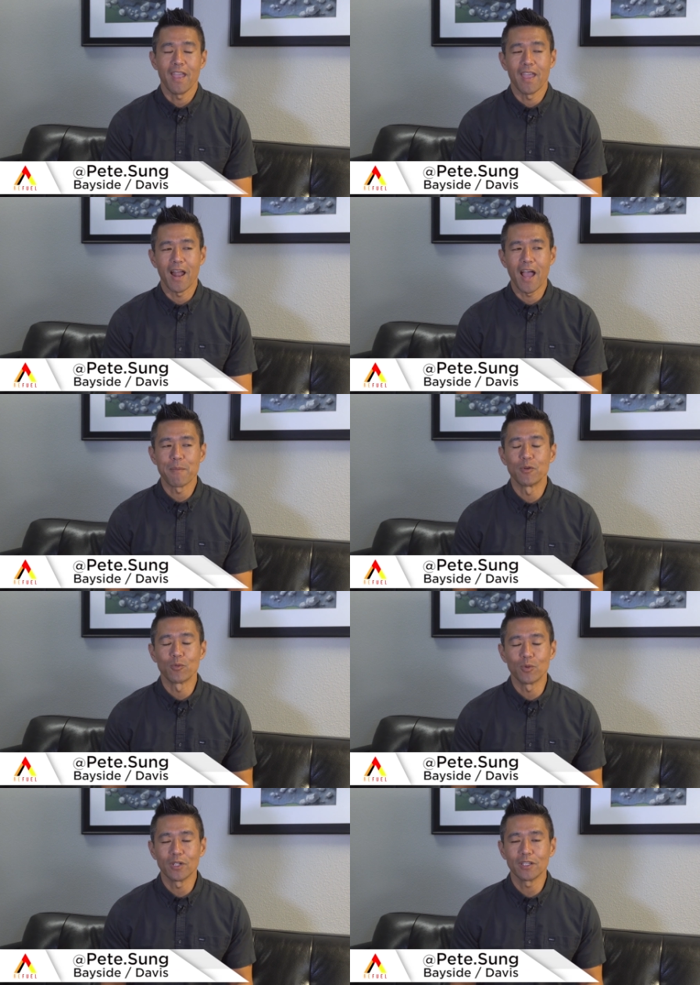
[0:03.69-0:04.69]
and I've
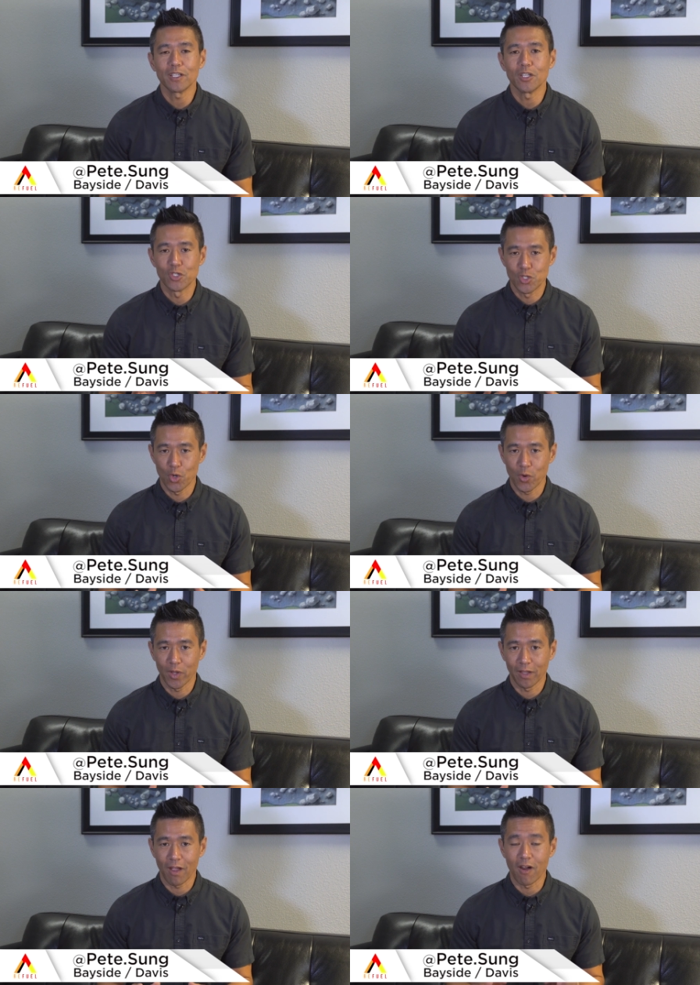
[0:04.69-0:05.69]
been really
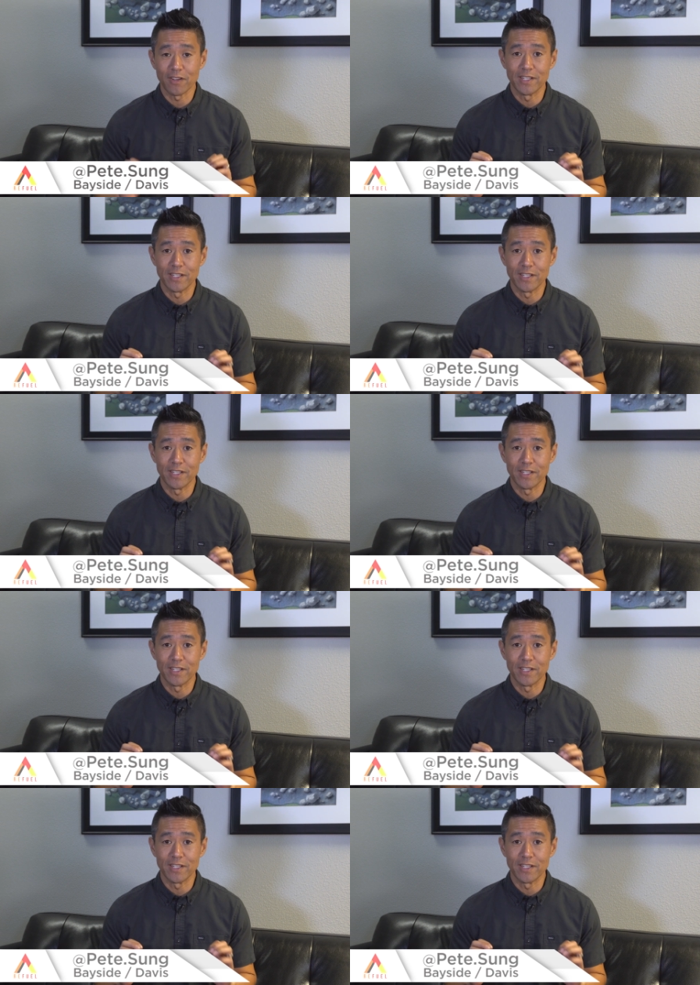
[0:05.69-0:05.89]
enjoying our